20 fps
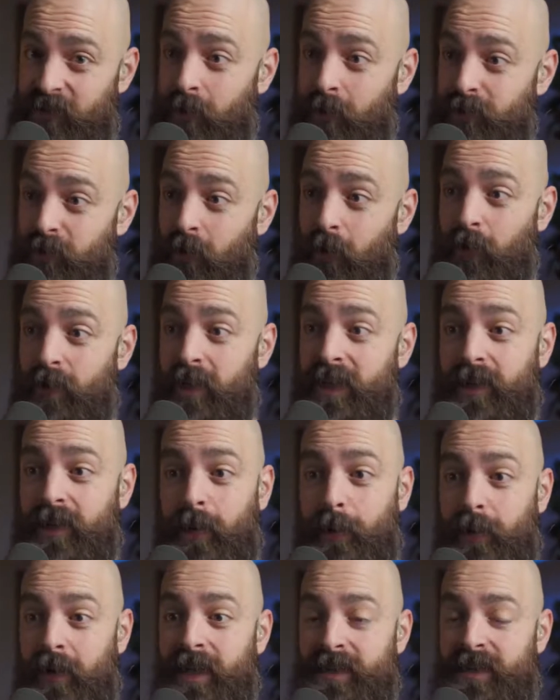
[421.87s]
So there's whole
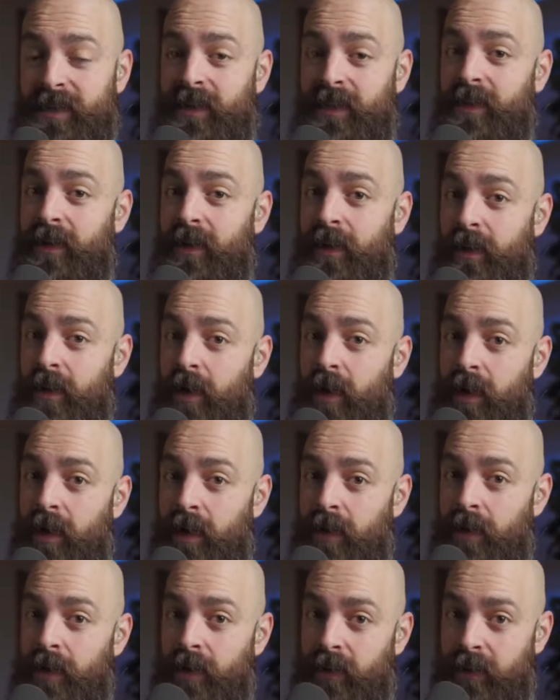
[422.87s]
legal precedent
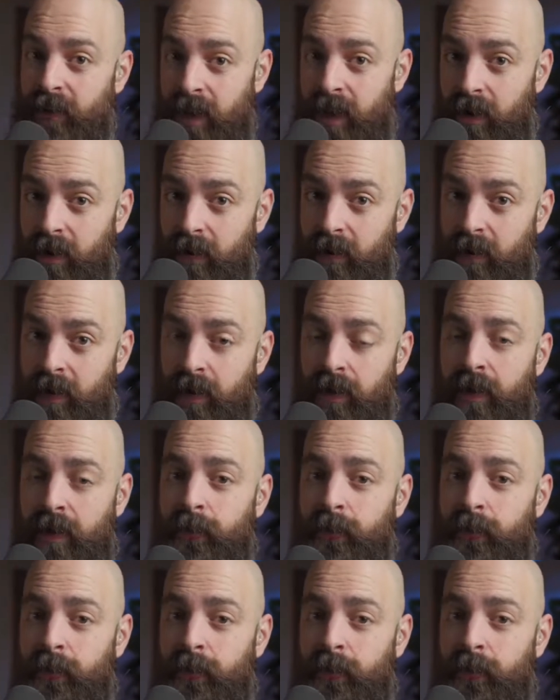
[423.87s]
along there.